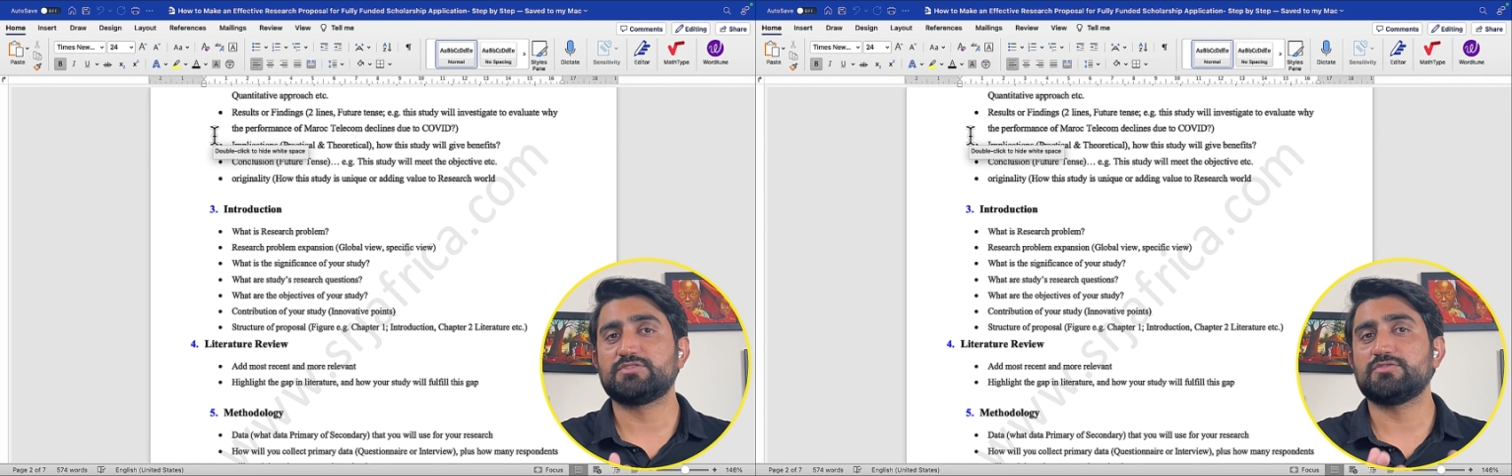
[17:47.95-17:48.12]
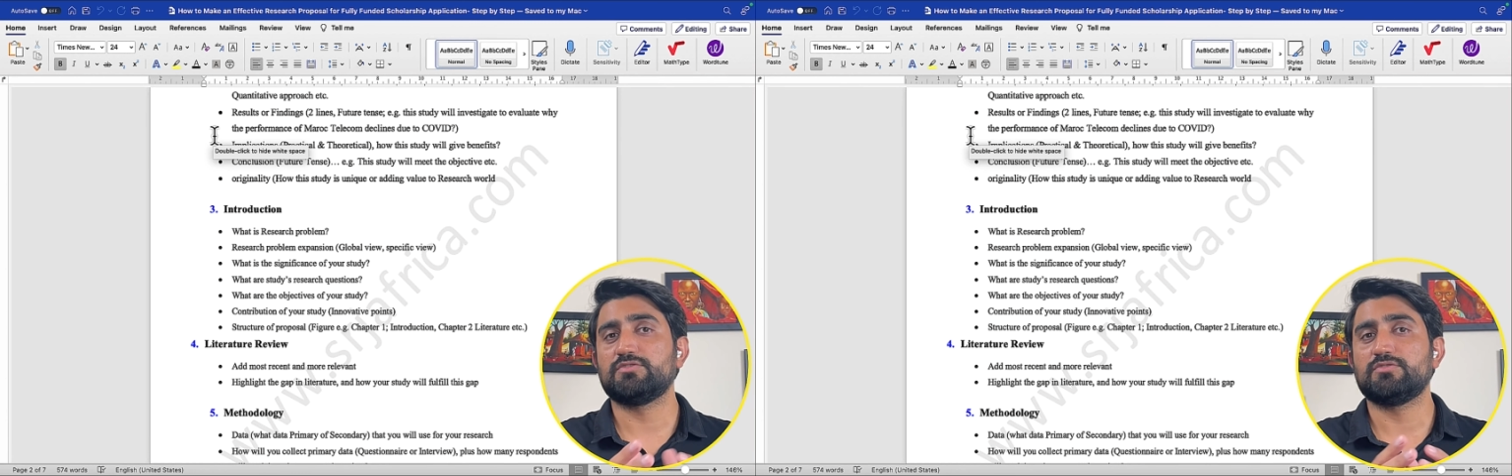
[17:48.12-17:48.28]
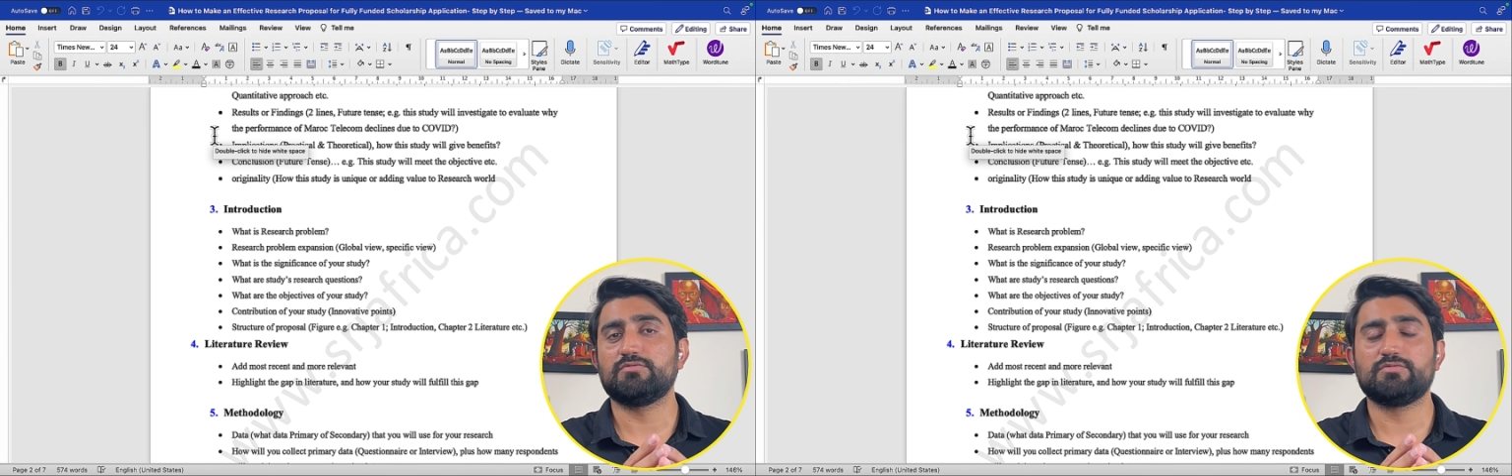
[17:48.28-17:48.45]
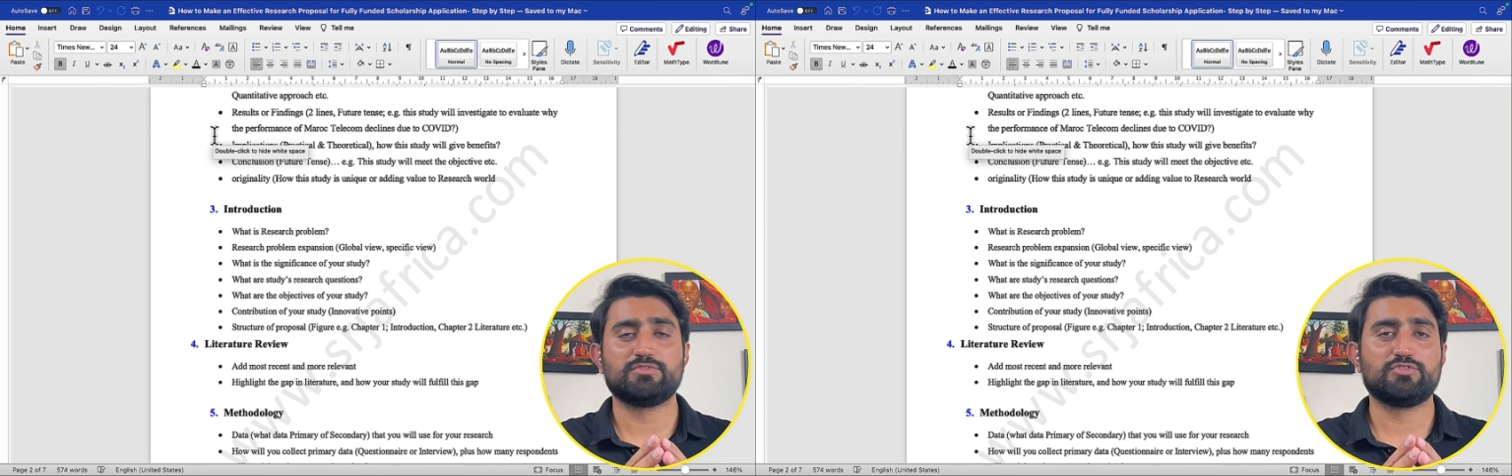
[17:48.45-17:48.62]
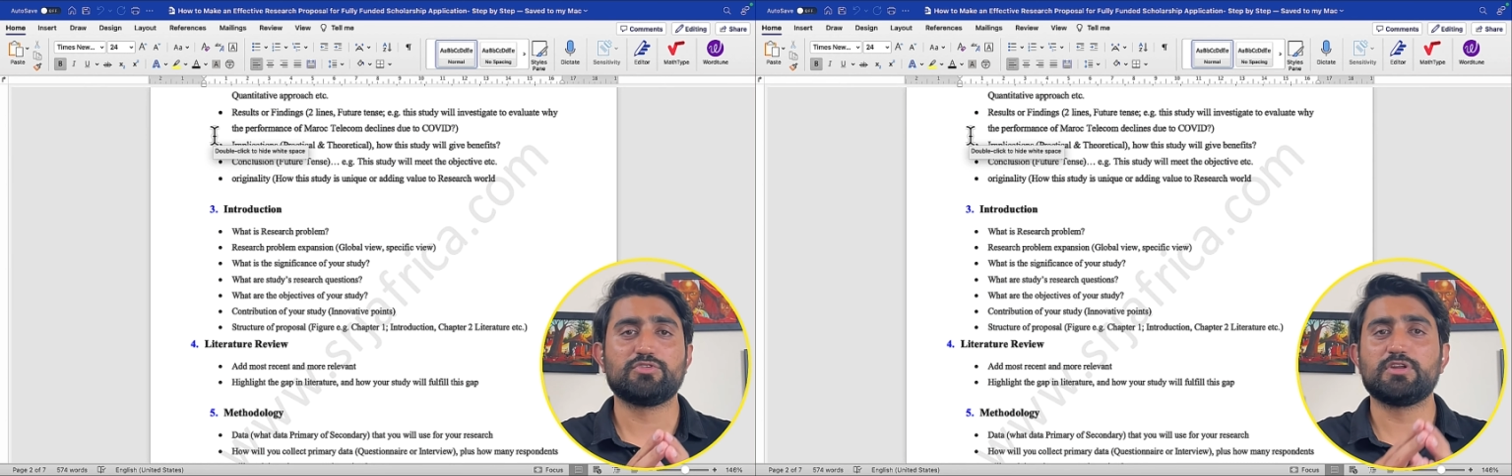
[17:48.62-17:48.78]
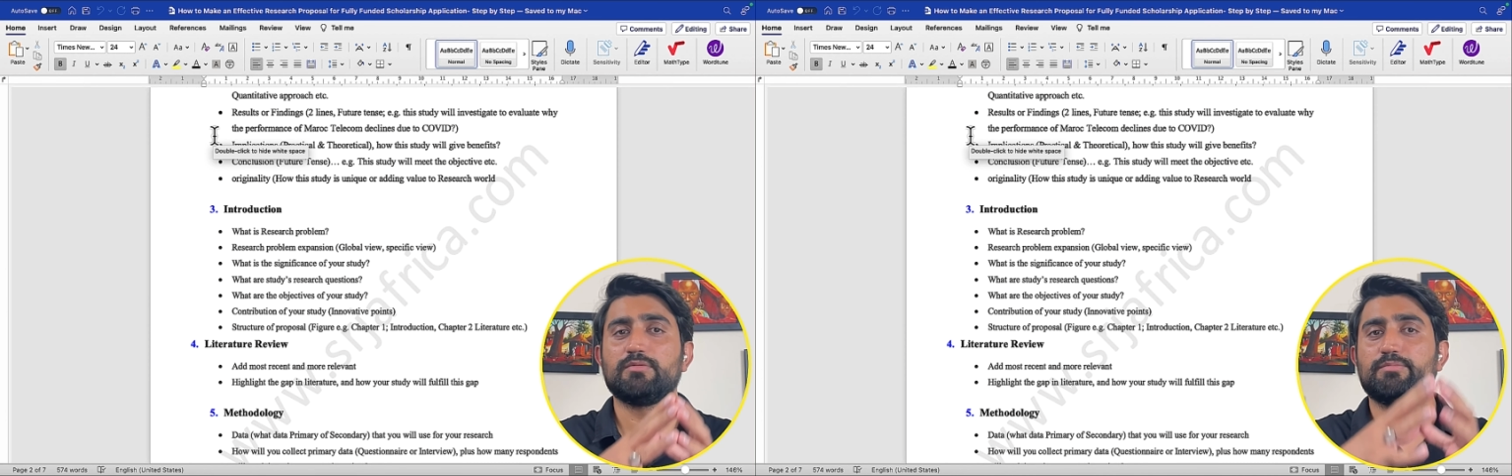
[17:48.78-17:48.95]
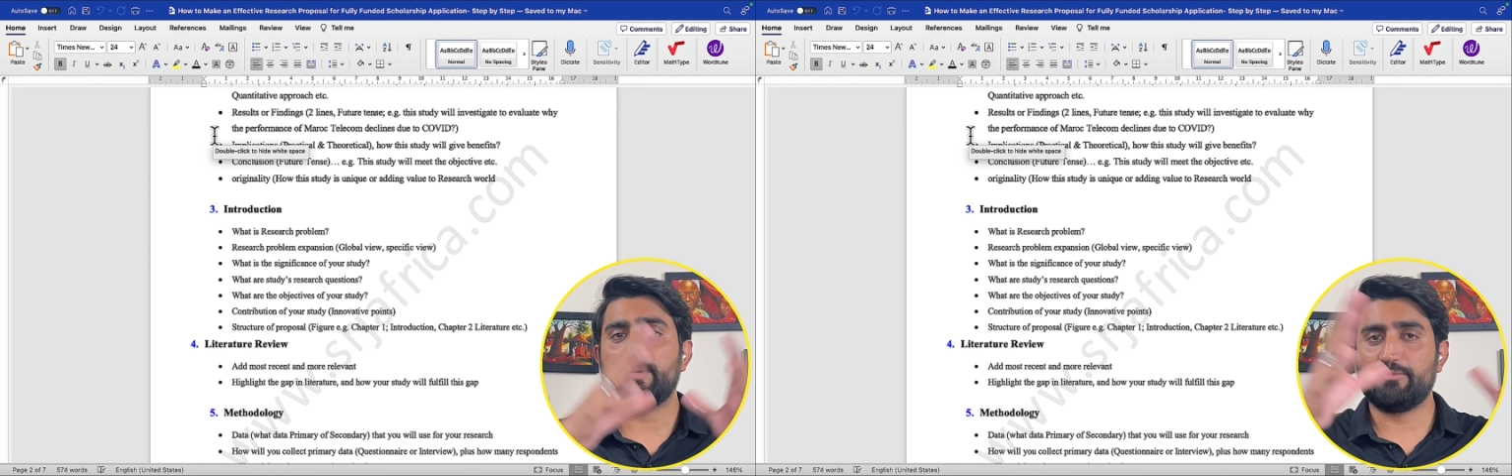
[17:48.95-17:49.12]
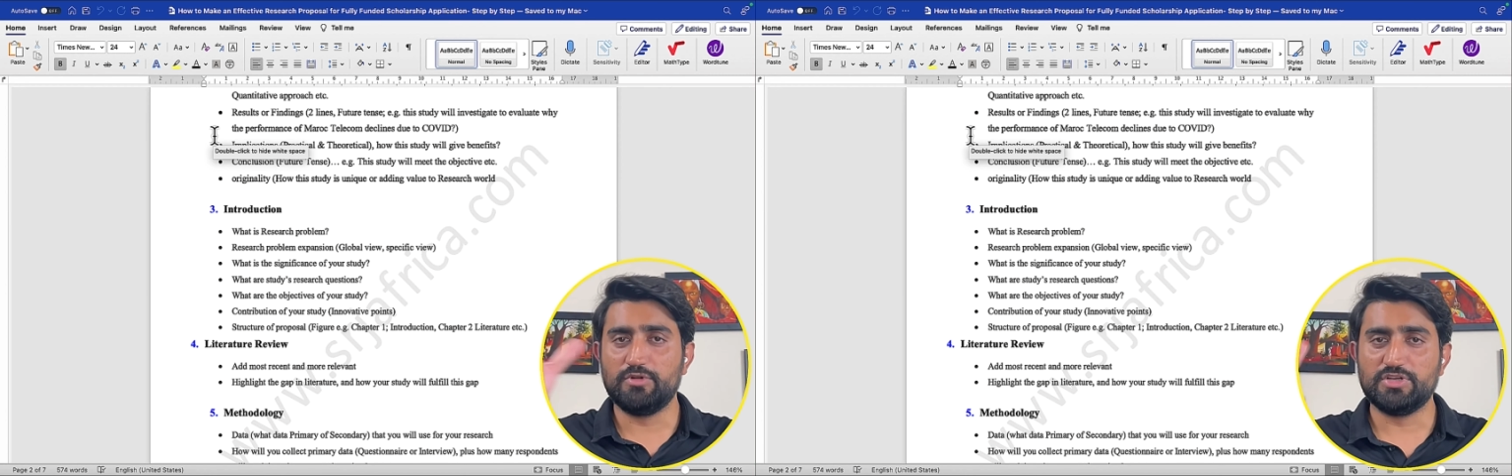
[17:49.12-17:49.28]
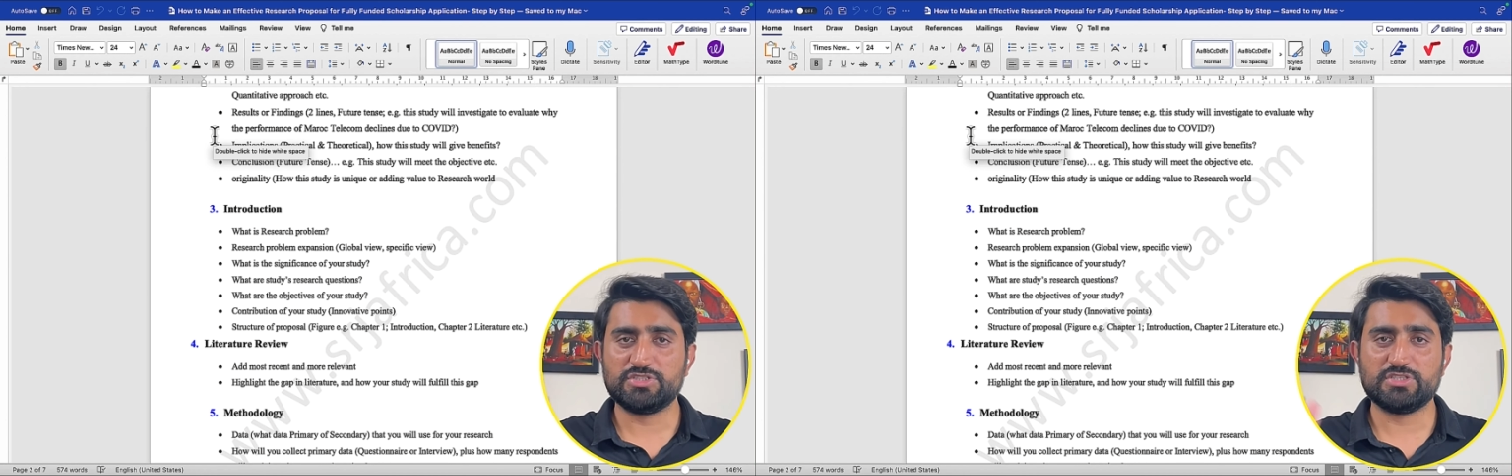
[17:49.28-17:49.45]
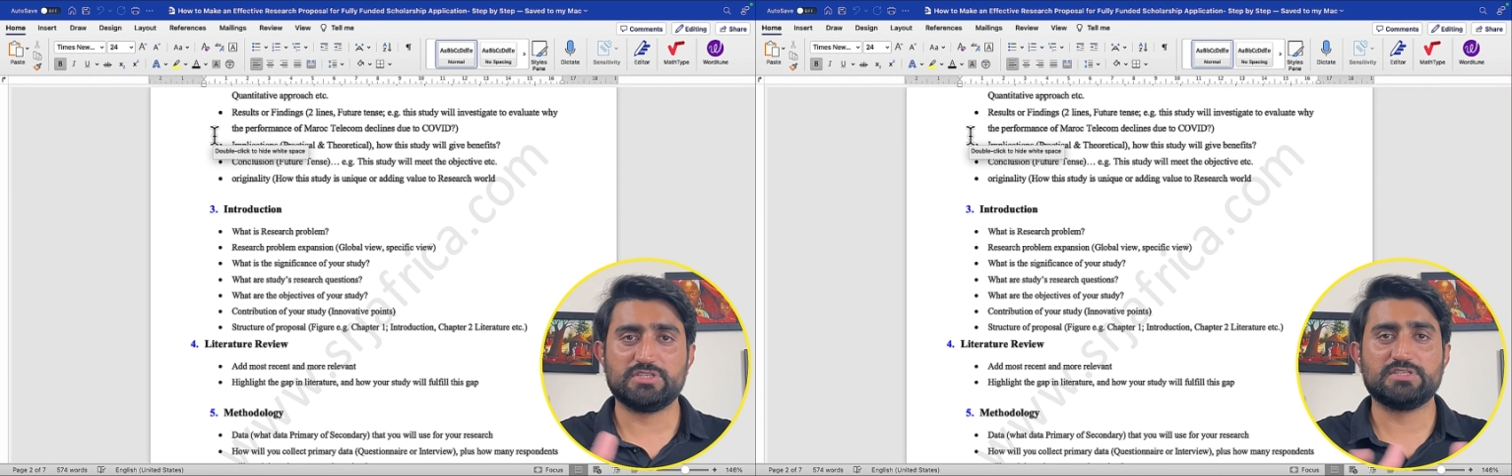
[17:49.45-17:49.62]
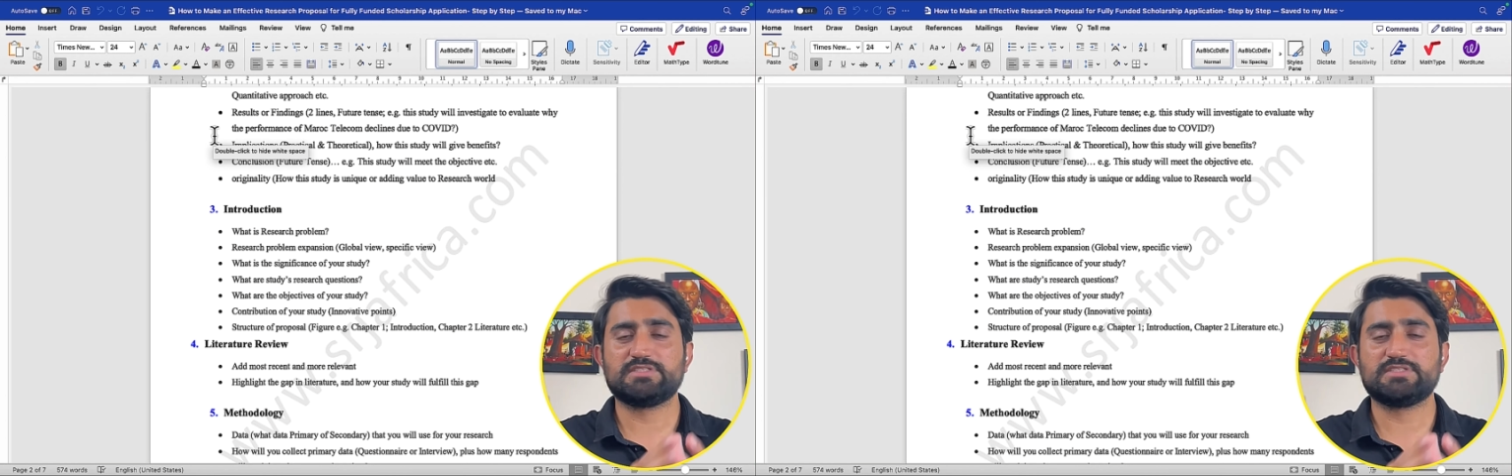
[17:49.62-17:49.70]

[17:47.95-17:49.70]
So total population,